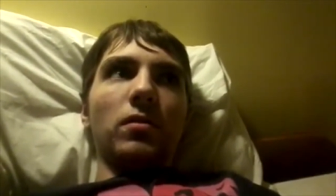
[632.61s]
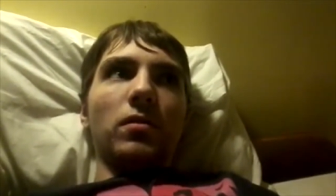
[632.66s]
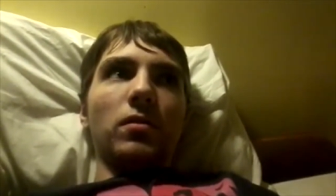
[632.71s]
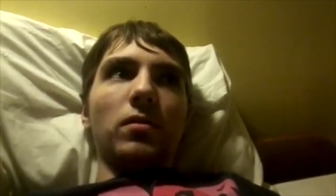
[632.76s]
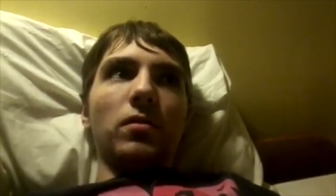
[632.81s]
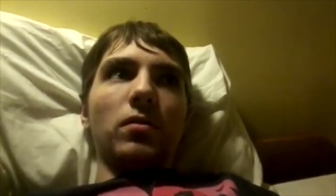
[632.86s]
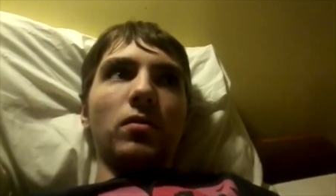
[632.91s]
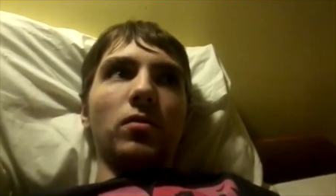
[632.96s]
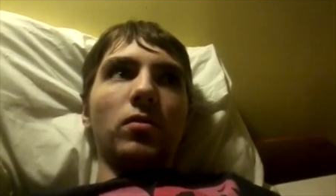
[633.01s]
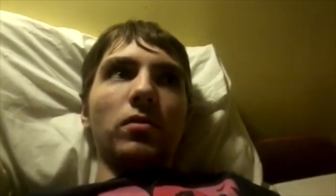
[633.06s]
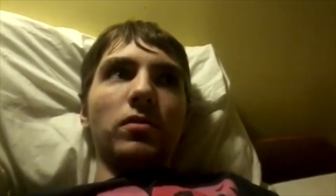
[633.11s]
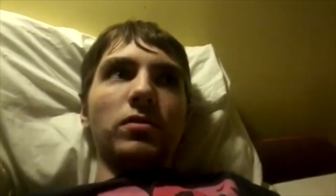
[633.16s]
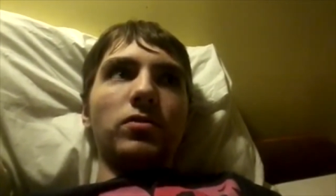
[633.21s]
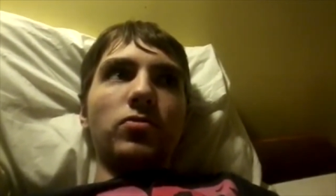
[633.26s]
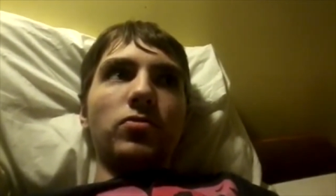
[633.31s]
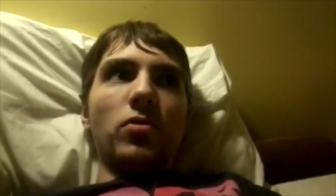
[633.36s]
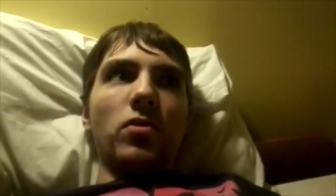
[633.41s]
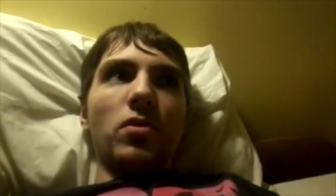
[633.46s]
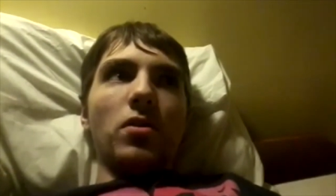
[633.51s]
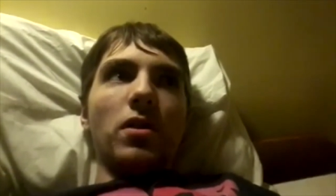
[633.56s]
the girl's
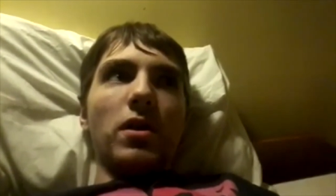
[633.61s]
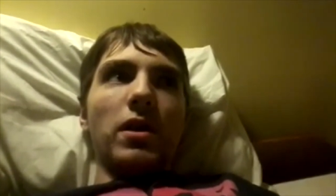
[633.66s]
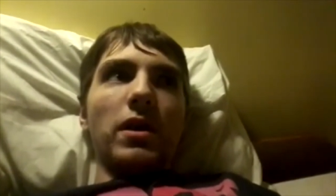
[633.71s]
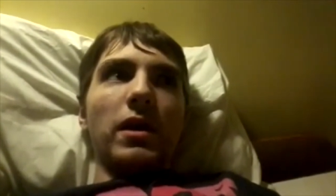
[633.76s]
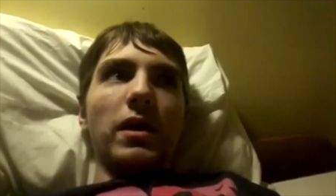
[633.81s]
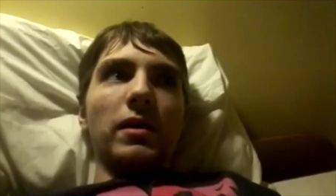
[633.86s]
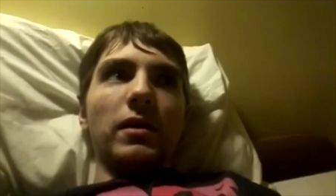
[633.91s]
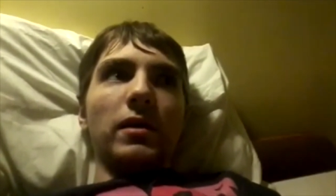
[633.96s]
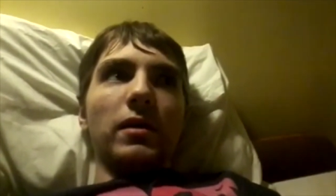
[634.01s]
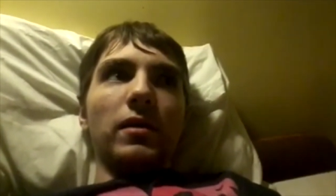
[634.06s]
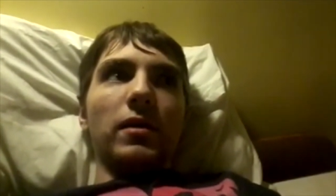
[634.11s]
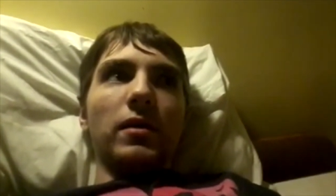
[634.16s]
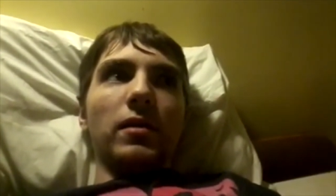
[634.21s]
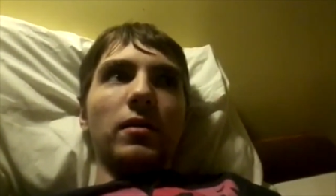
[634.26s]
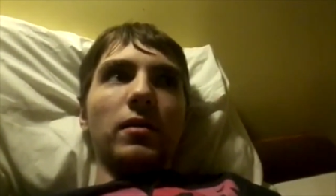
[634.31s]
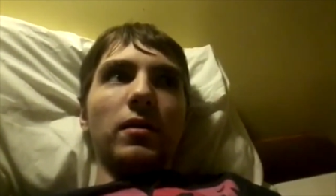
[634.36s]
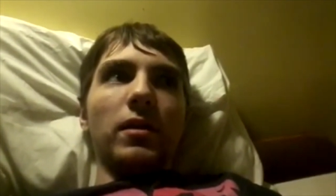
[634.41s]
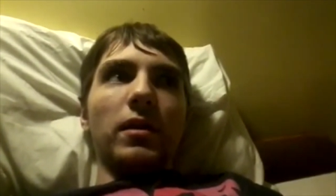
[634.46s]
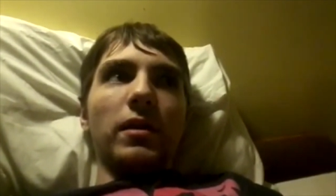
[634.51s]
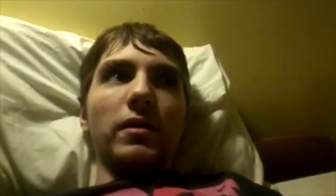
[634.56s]
drawing and,
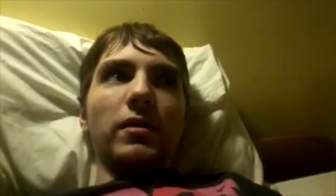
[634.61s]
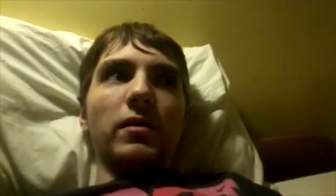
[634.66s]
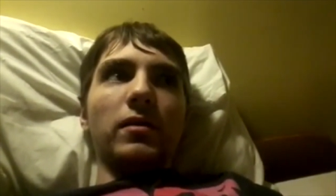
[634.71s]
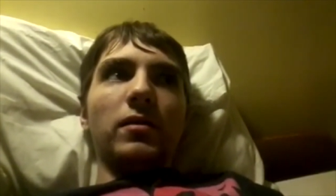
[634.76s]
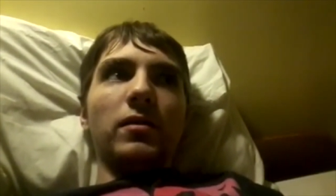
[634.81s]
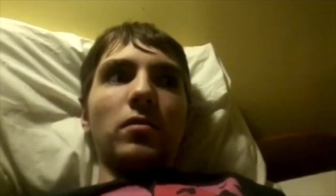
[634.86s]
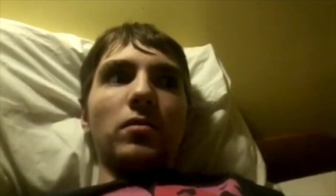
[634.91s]
like,